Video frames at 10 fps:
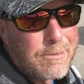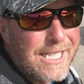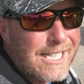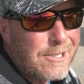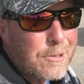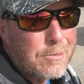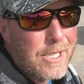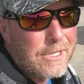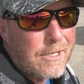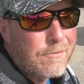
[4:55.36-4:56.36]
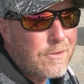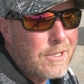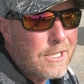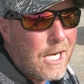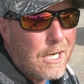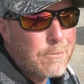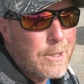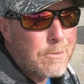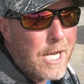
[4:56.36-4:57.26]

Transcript: but that's the only place I've caught them in the